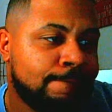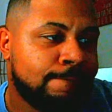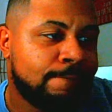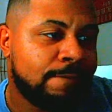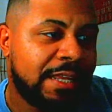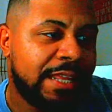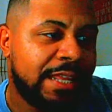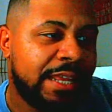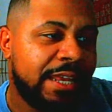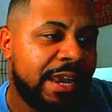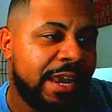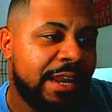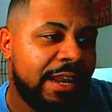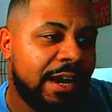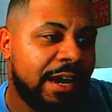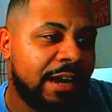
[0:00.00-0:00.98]
I think Cade
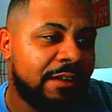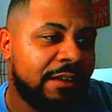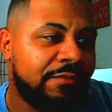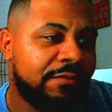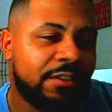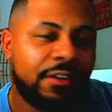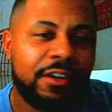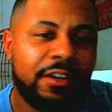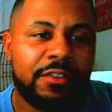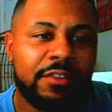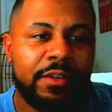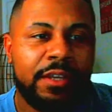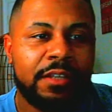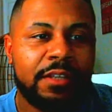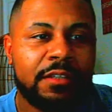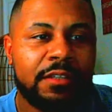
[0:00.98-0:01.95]
Otton for 33
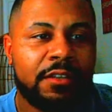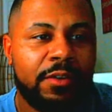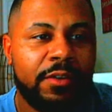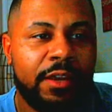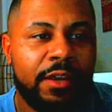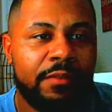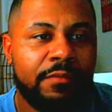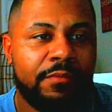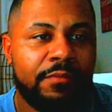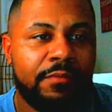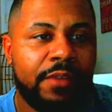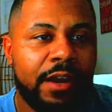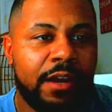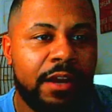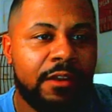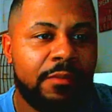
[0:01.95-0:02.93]
is a great
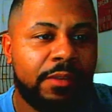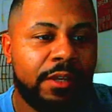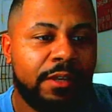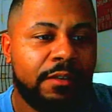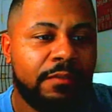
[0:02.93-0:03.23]
value play.